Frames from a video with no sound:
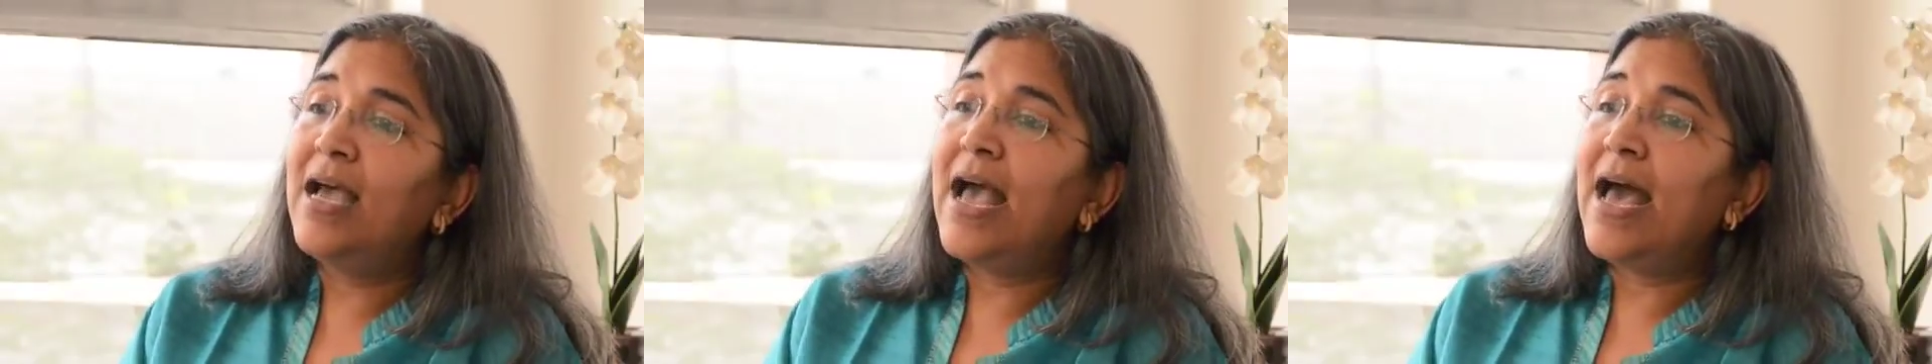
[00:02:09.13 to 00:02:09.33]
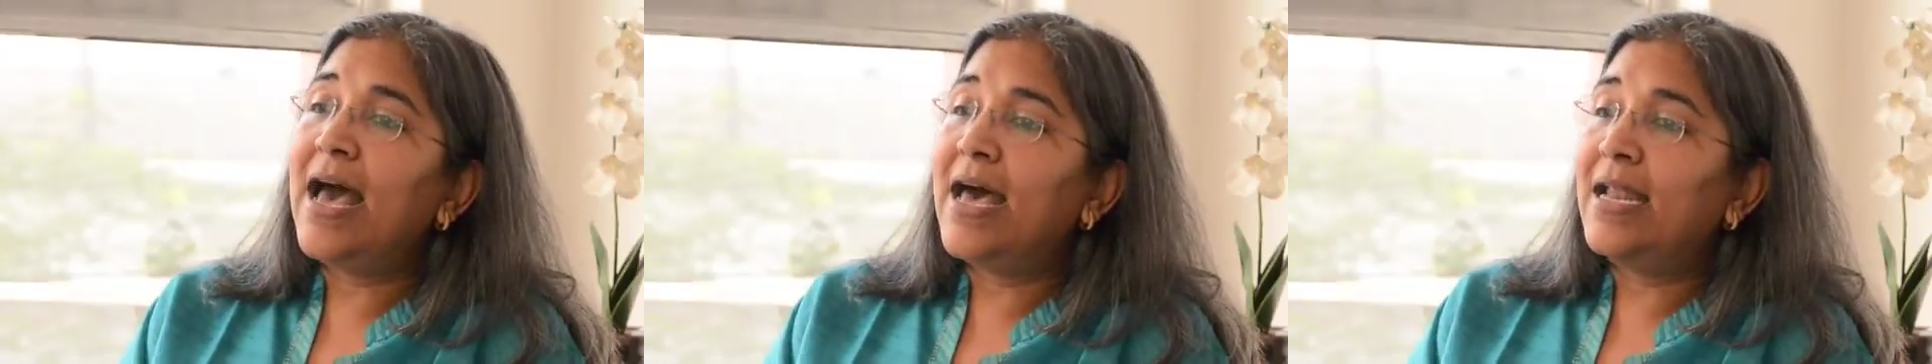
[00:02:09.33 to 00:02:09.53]

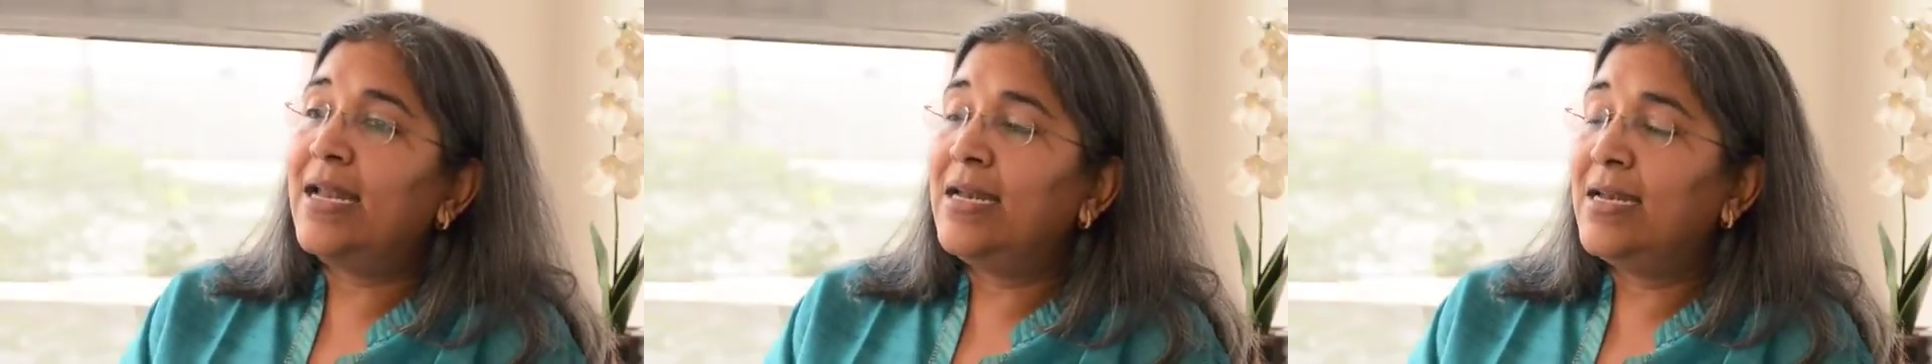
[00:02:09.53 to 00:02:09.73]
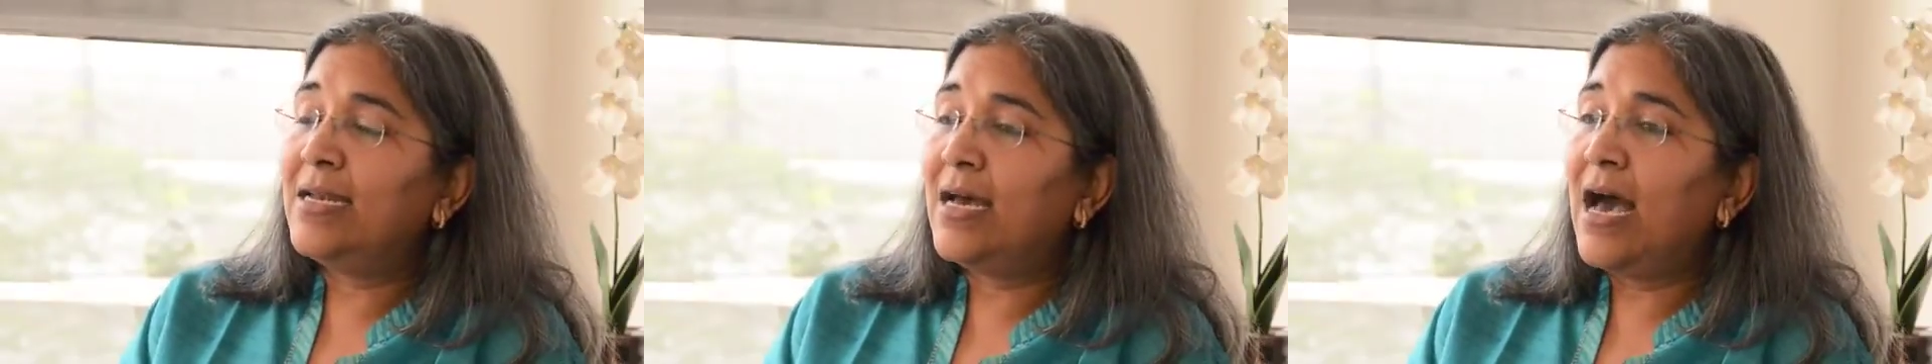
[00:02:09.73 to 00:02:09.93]

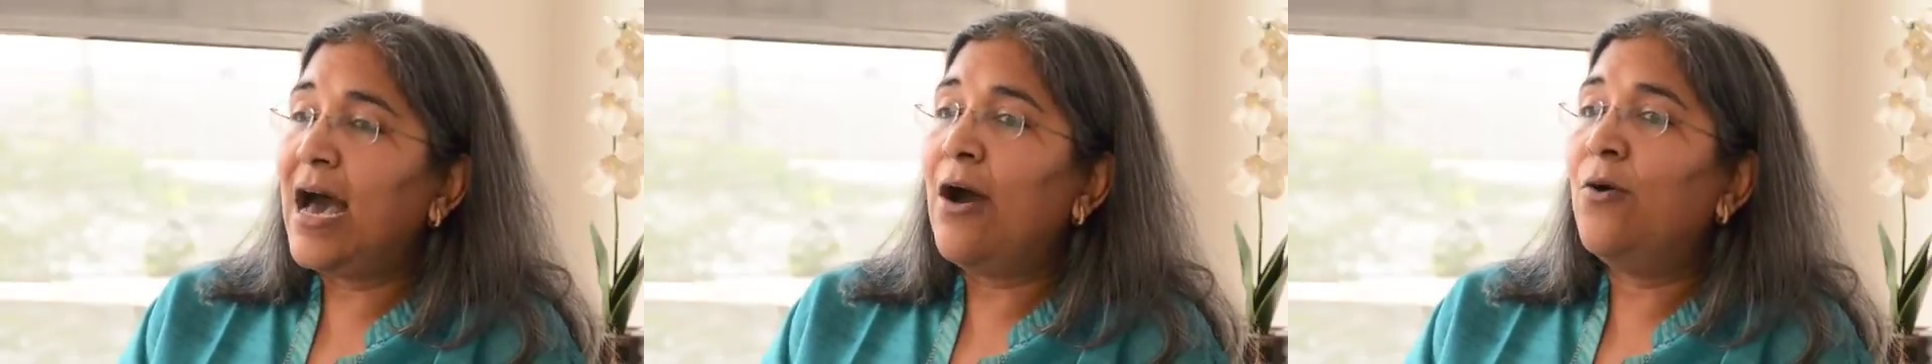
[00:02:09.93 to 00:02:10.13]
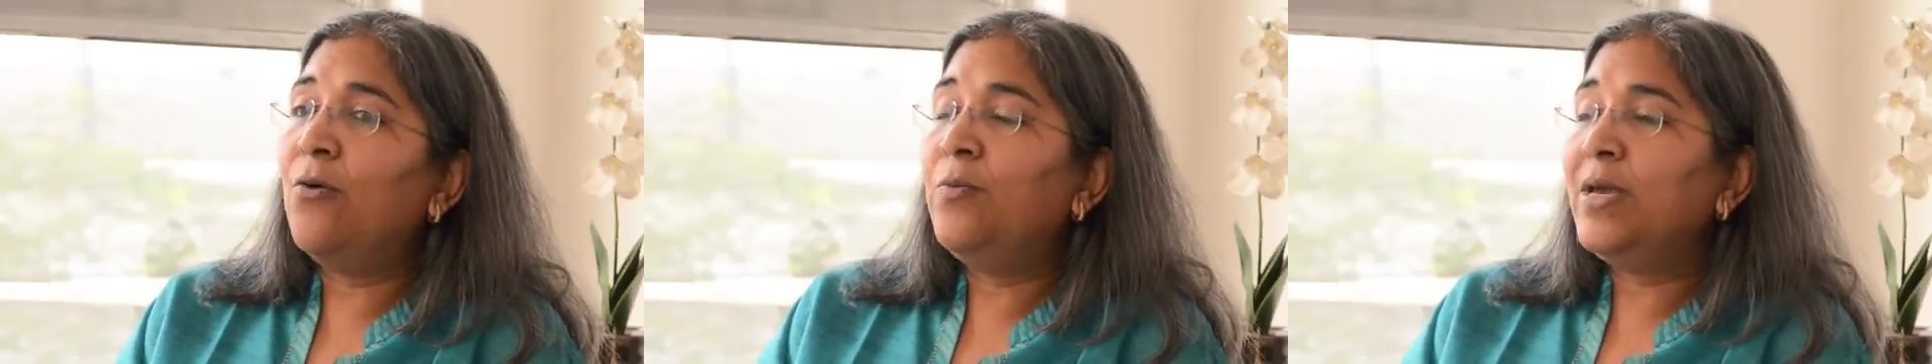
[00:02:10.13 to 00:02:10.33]
and
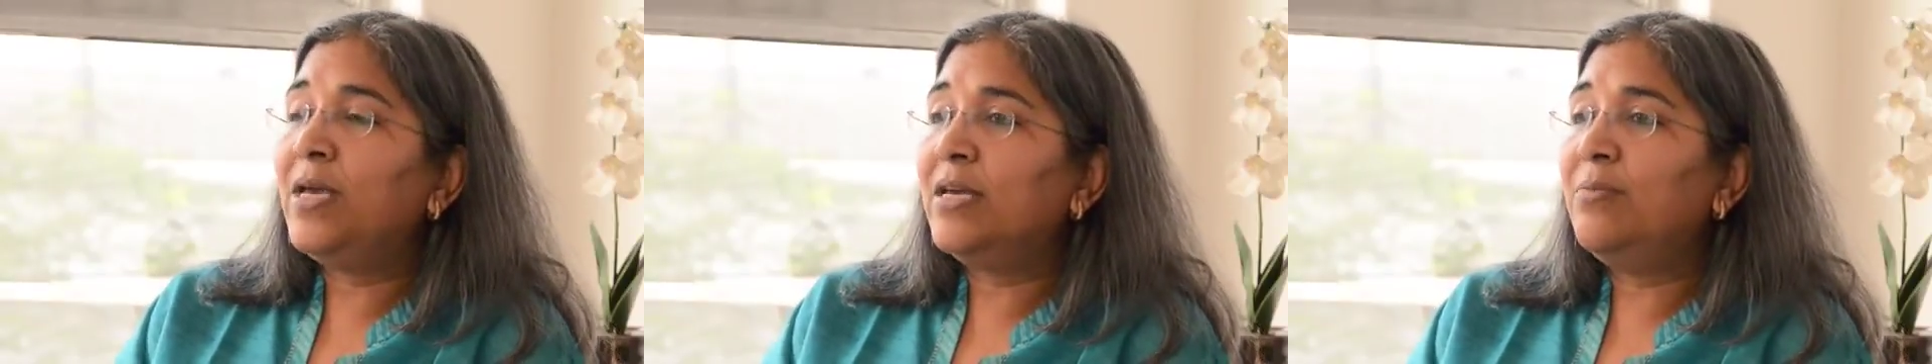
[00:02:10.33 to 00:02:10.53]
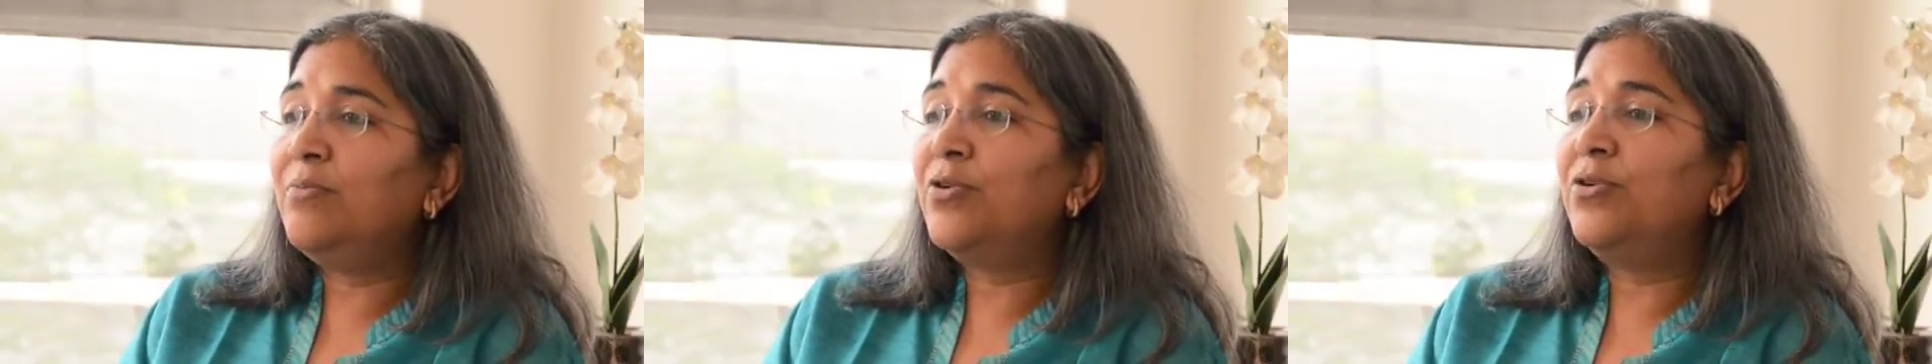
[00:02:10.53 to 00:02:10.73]
how we
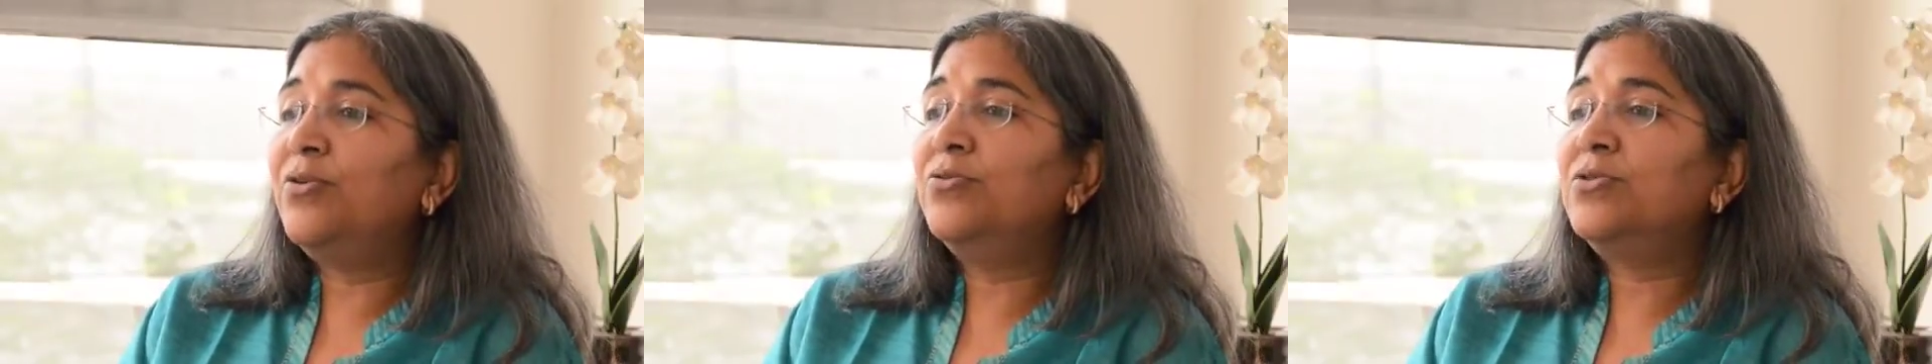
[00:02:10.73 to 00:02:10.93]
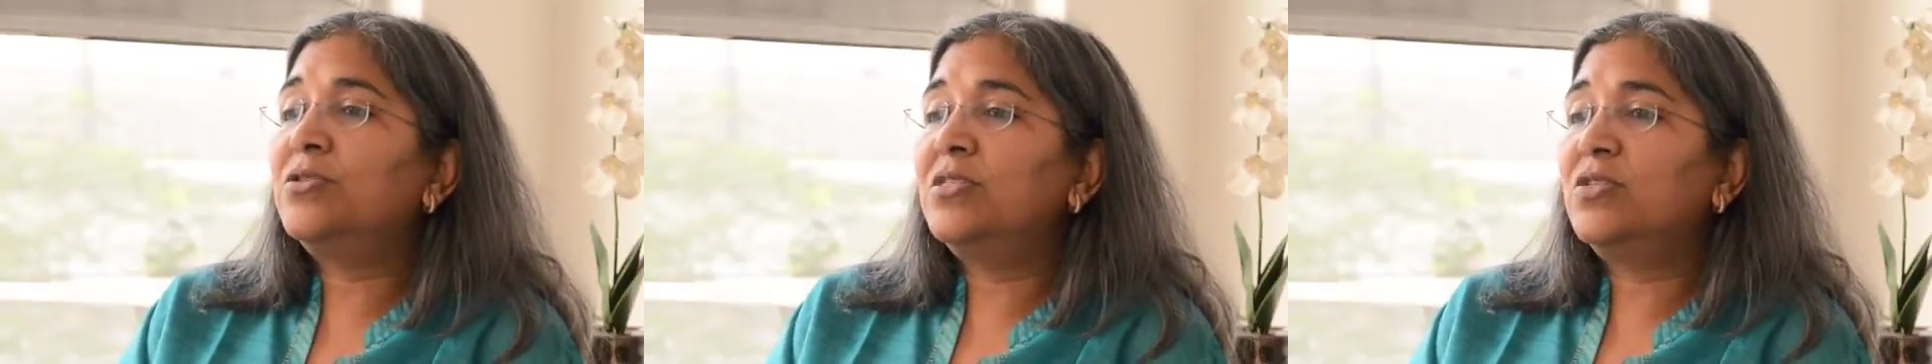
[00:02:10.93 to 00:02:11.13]
can
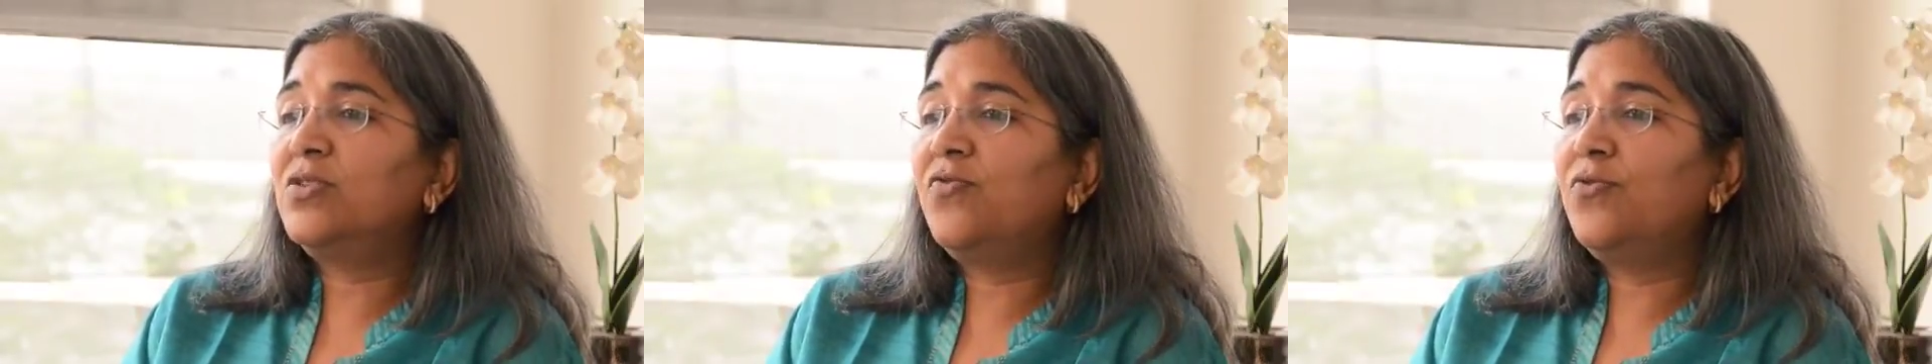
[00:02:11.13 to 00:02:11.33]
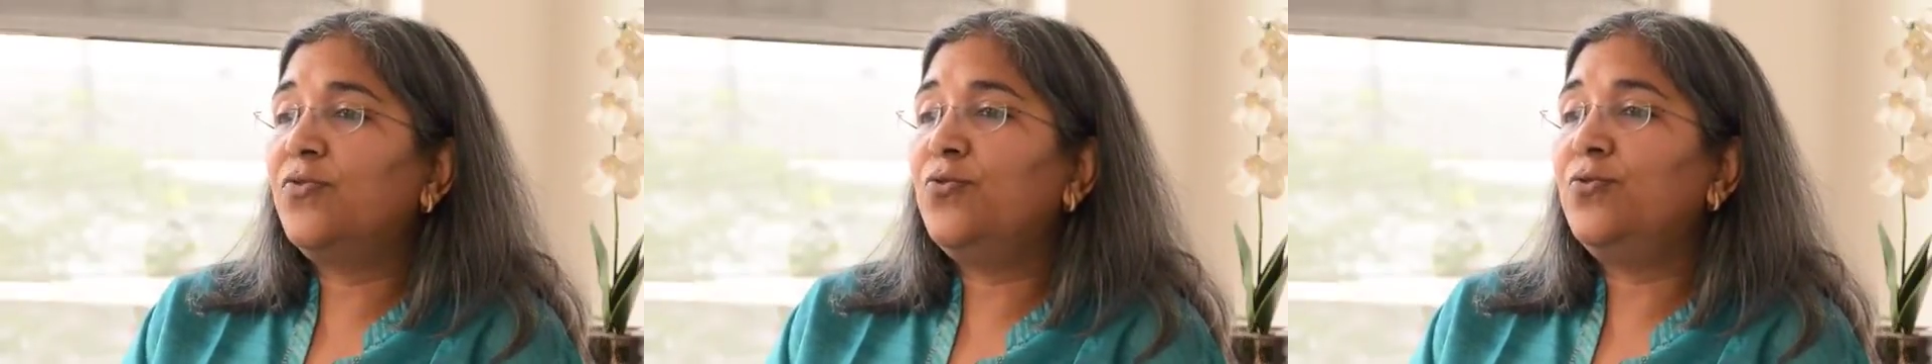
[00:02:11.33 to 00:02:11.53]
produce
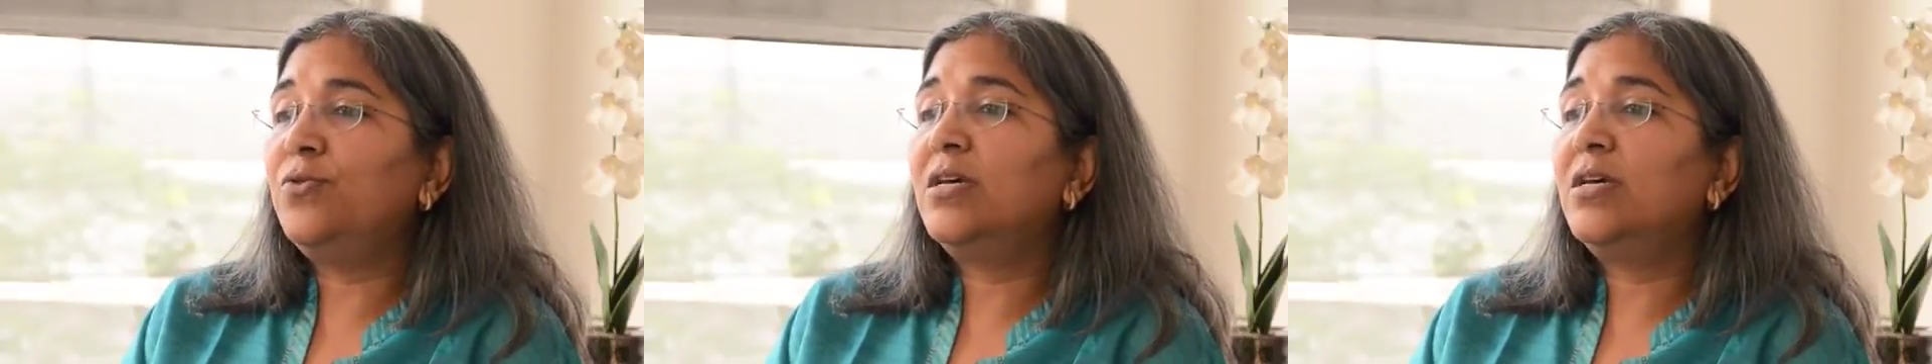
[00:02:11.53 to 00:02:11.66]
this food,